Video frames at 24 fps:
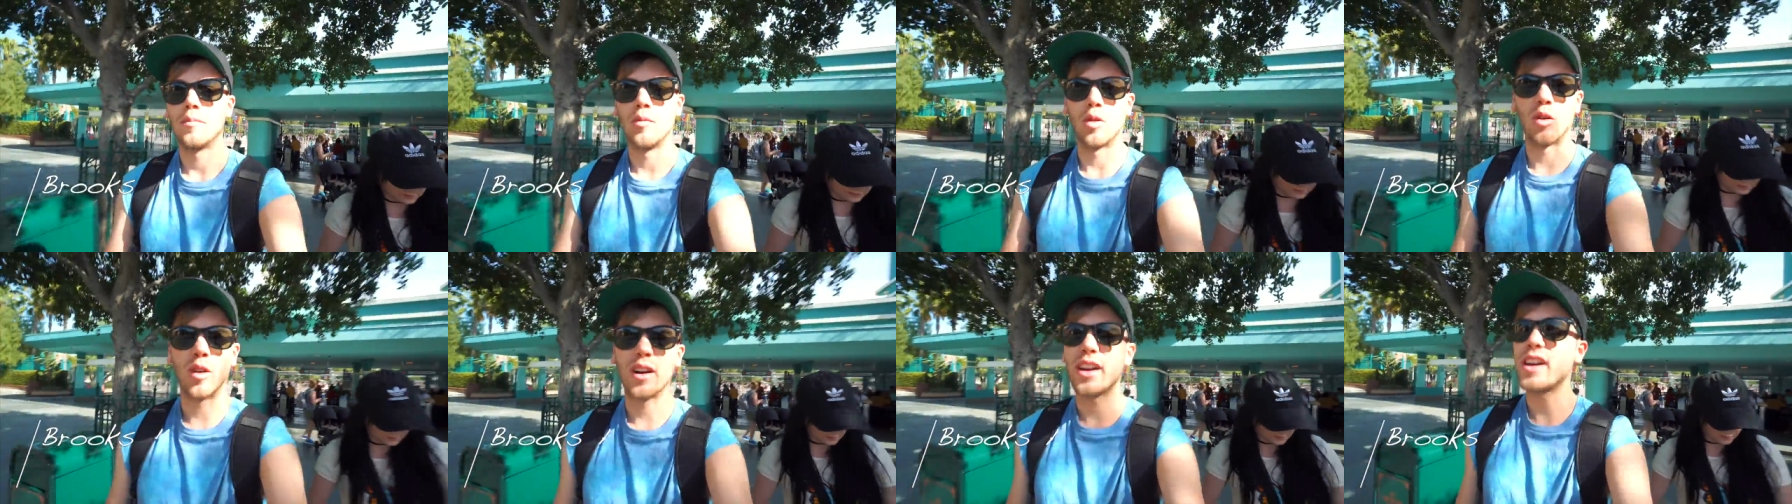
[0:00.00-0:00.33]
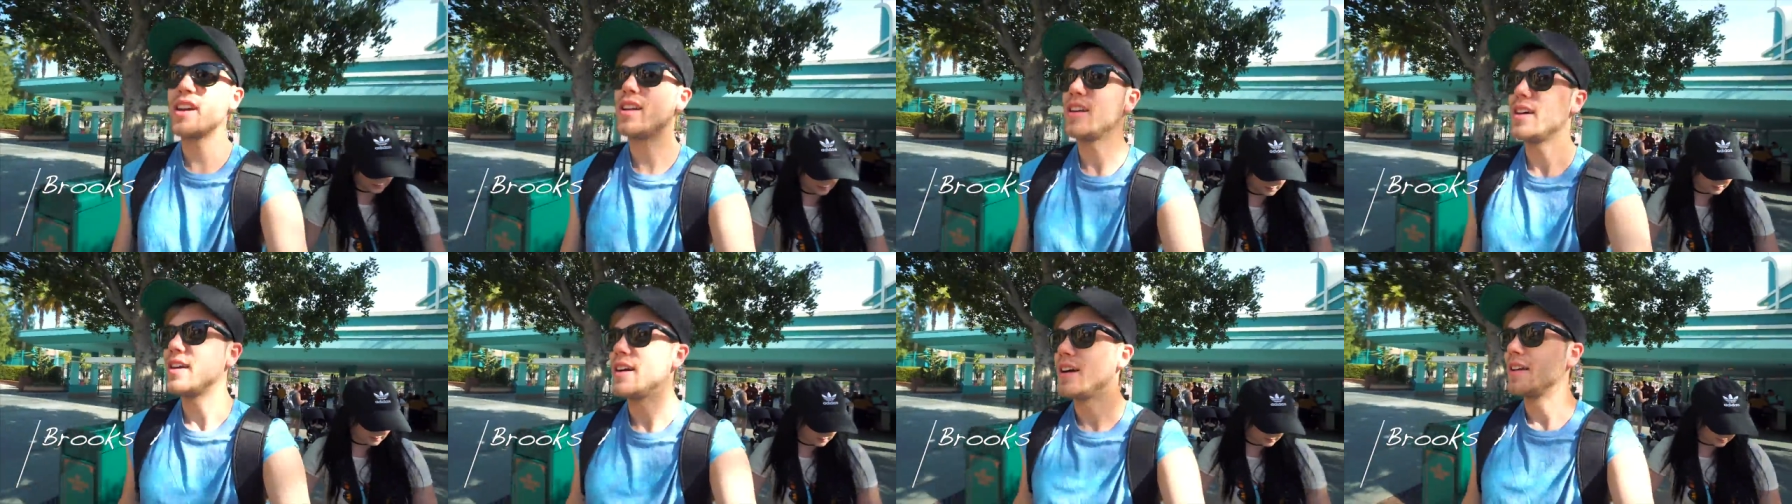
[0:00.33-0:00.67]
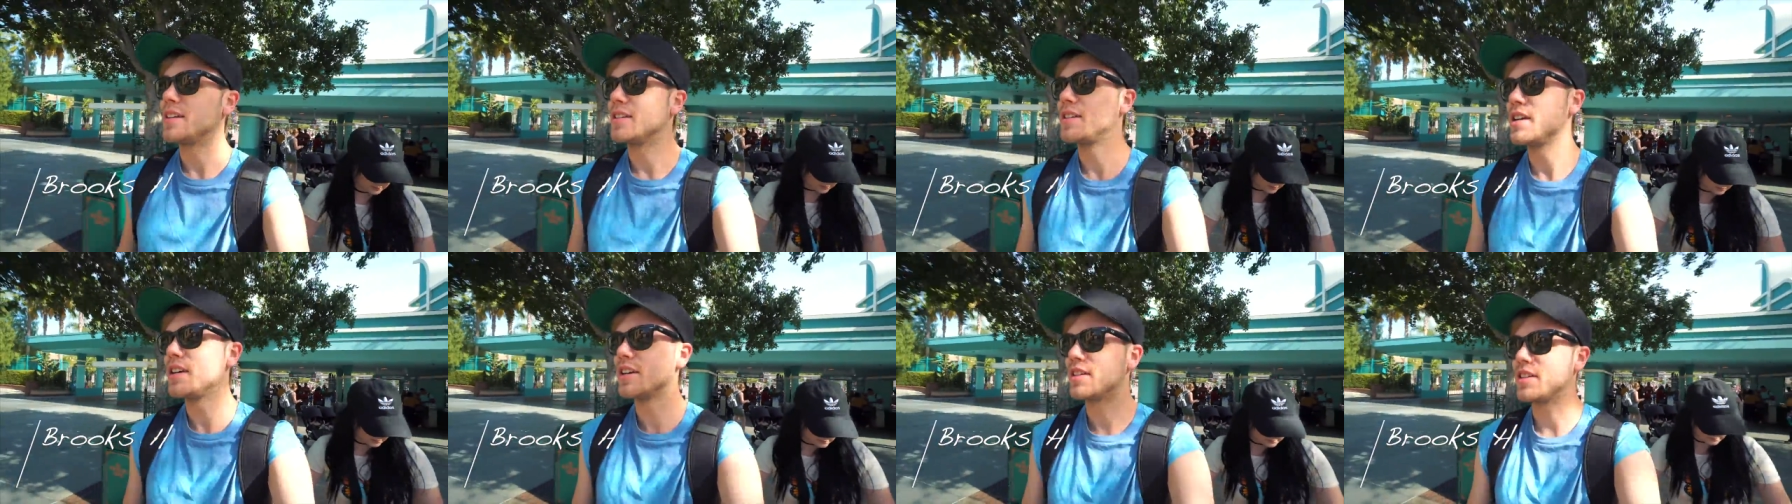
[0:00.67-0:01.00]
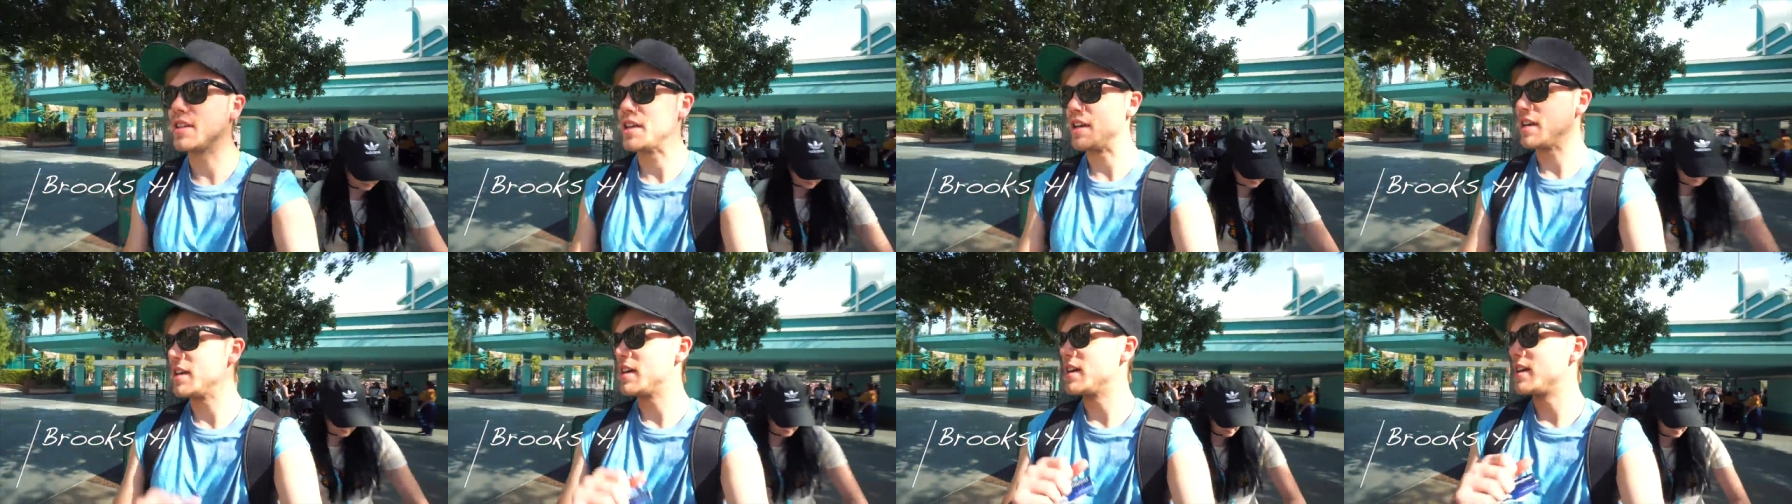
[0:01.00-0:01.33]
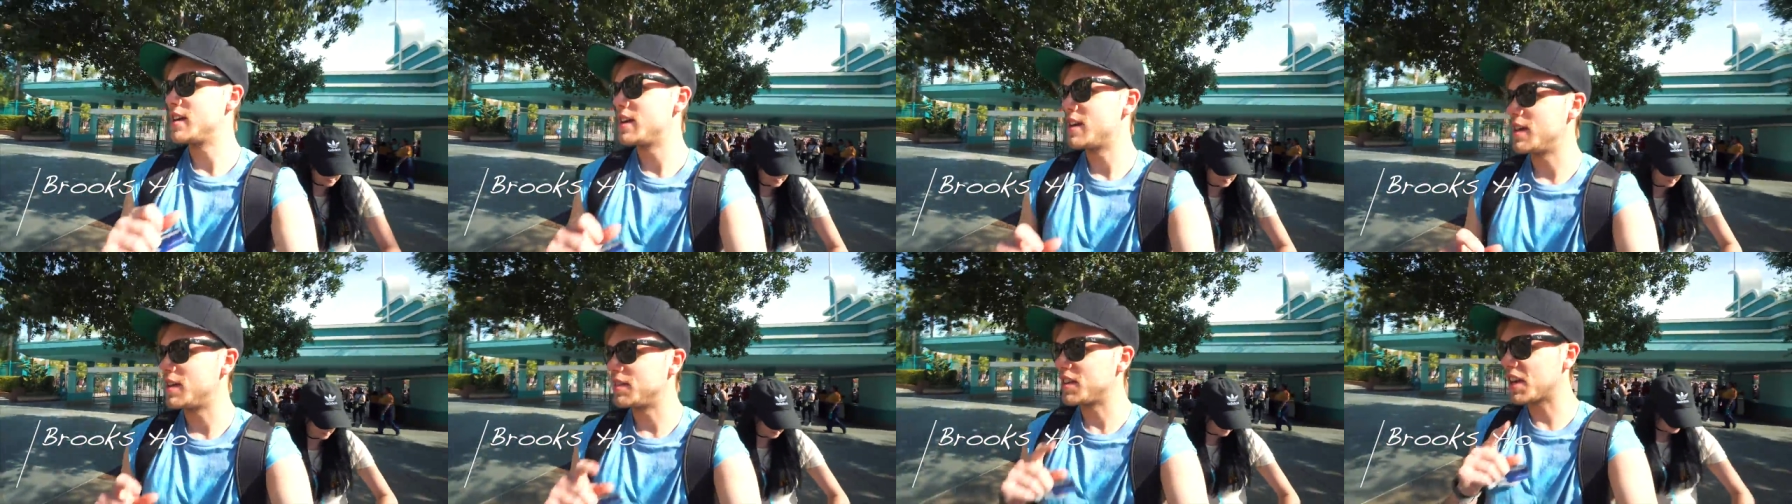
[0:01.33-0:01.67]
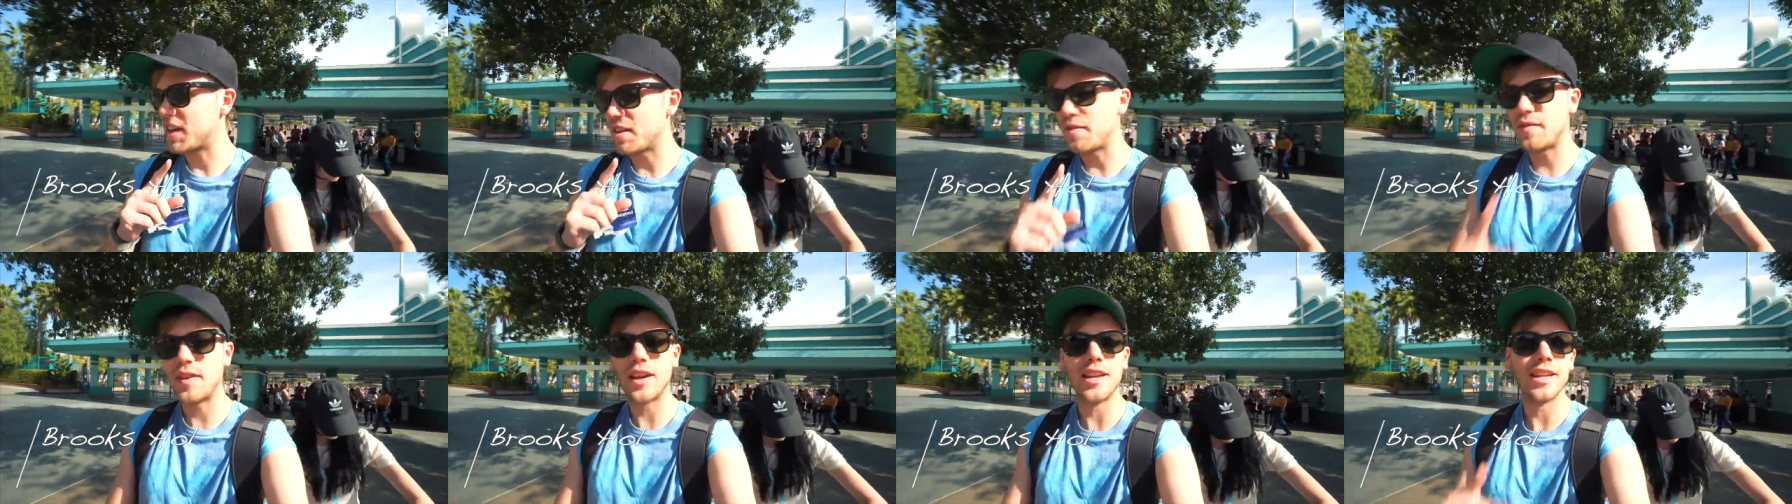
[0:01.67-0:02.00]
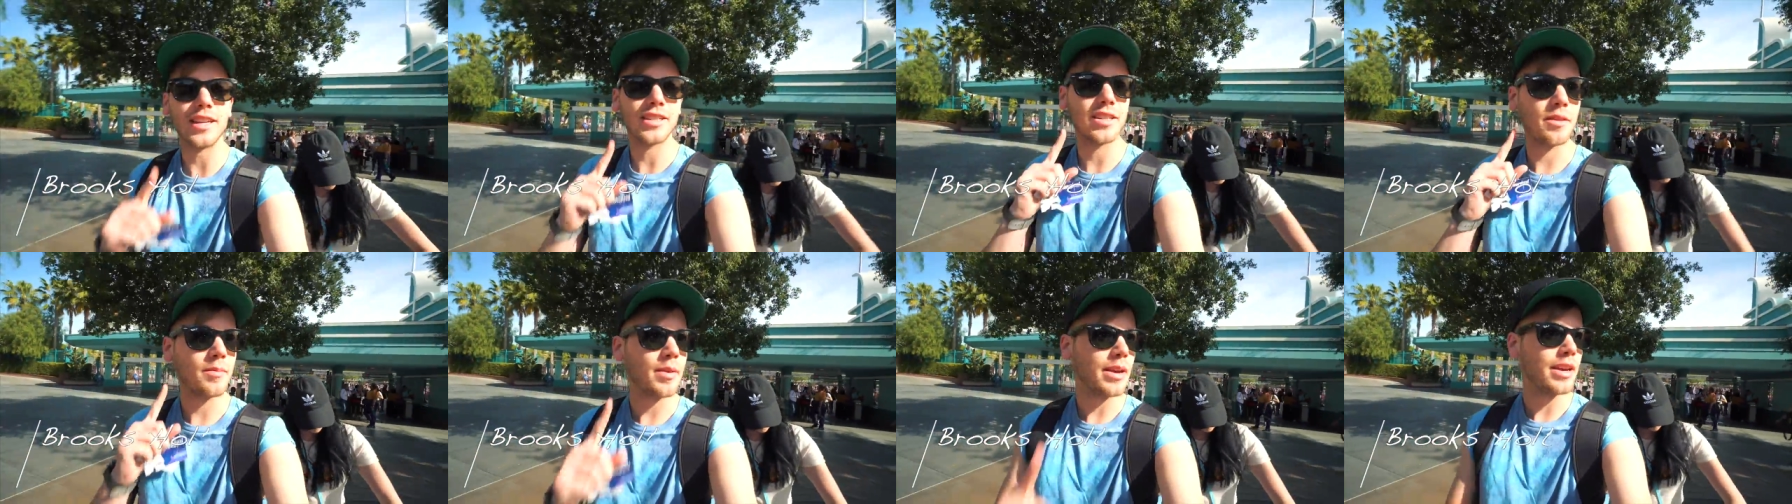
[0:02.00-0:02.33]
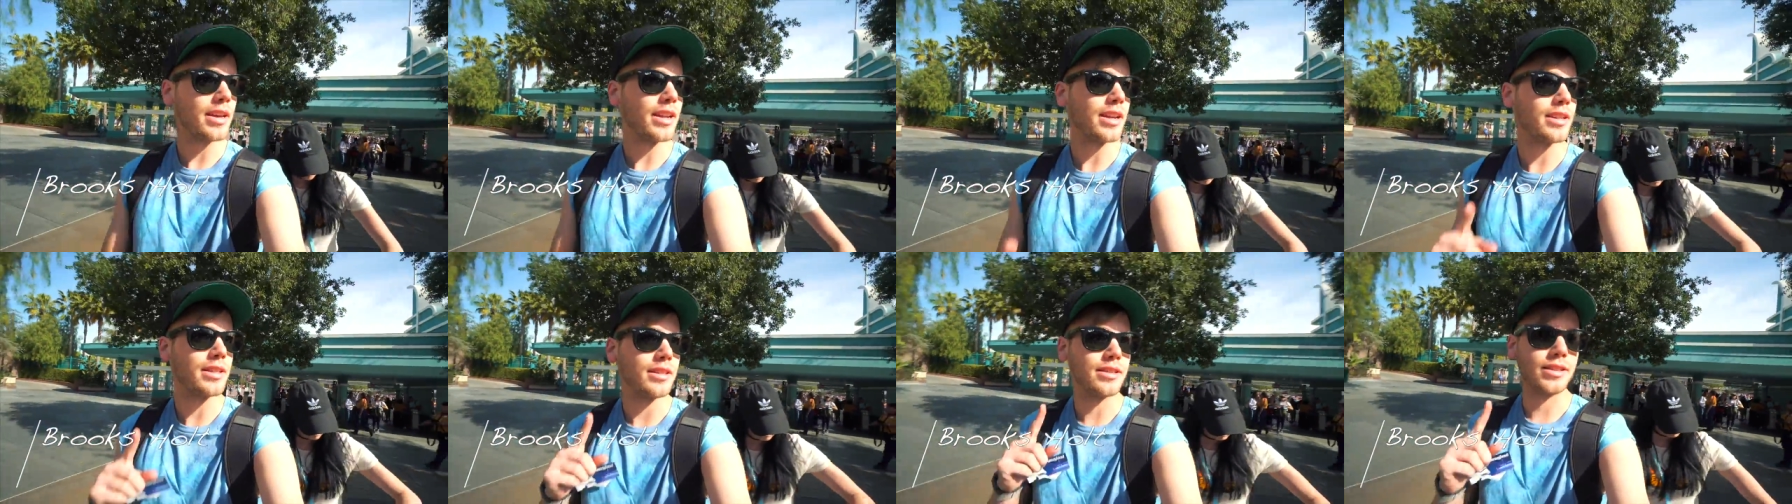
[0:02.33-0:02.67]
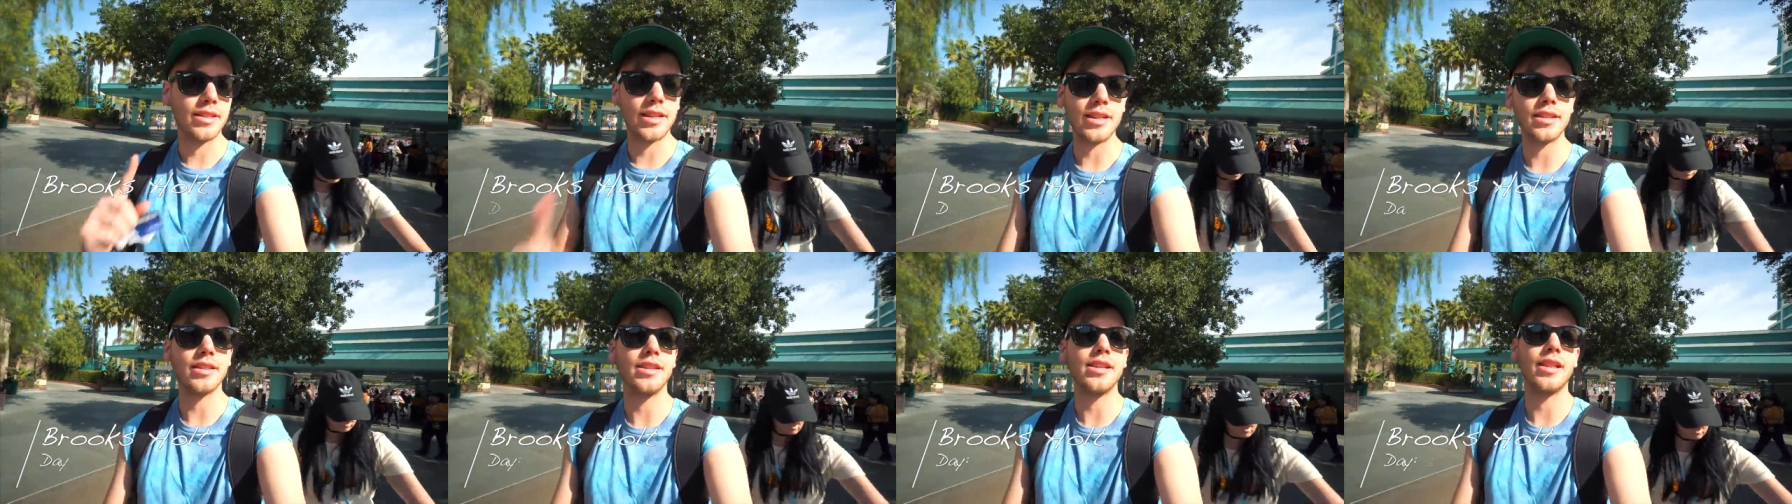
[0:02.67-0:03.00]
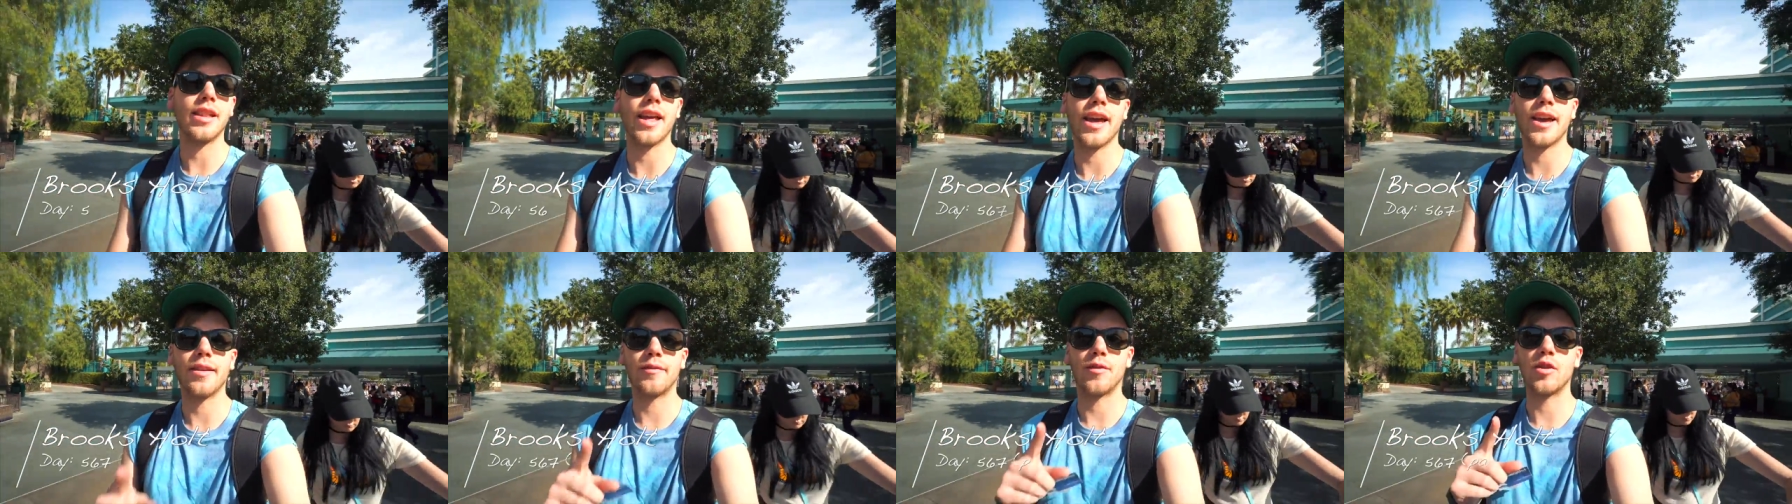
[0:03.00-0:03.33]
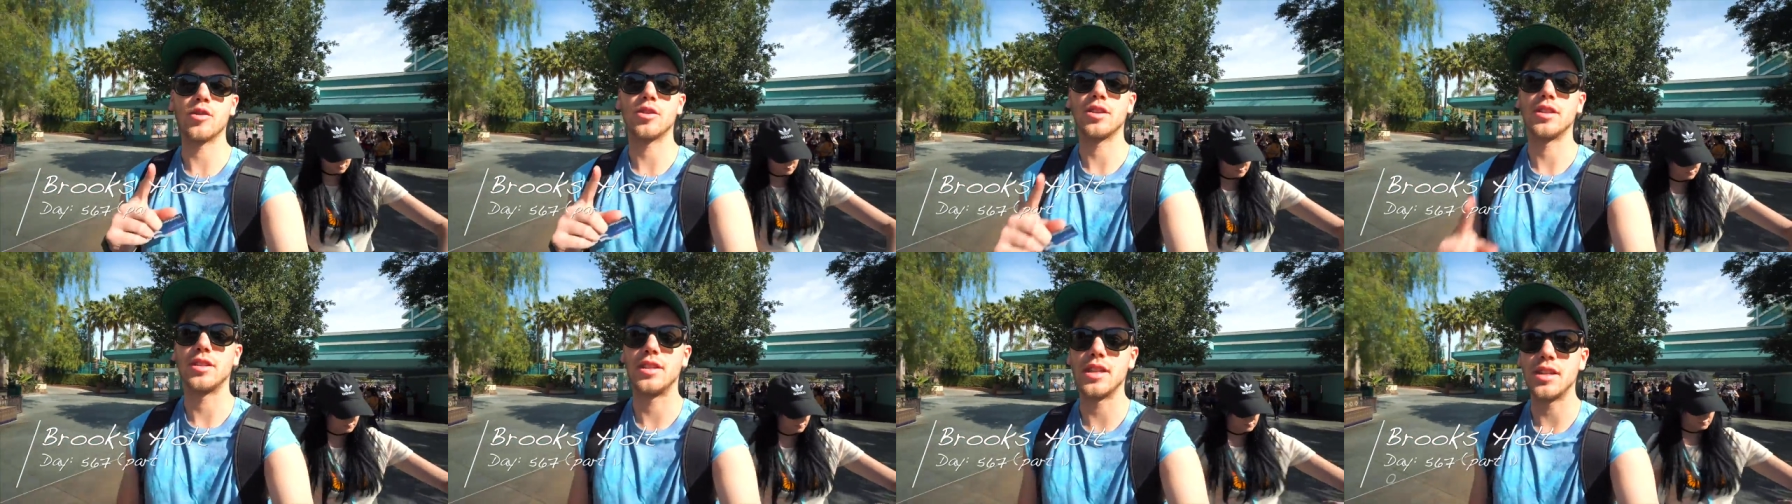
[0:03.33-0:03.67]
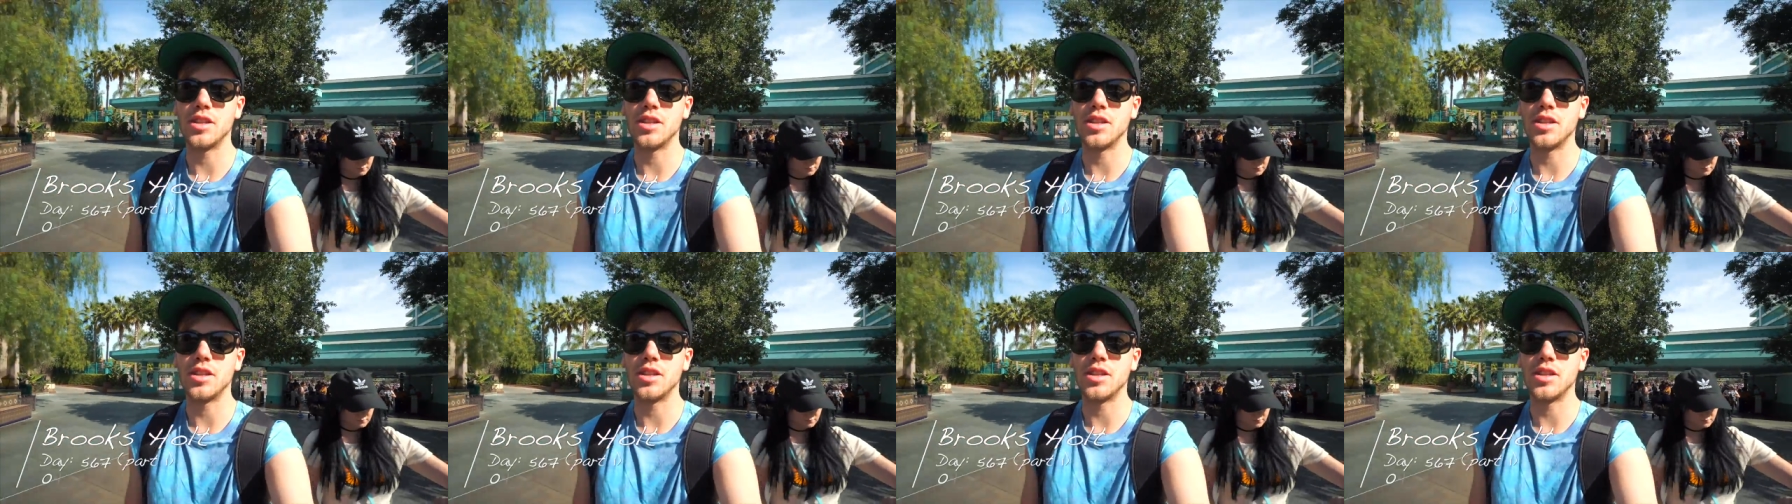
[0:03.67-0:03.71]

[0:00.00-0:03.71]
But we're in. Seriously, the convenience of being at Disneyland versus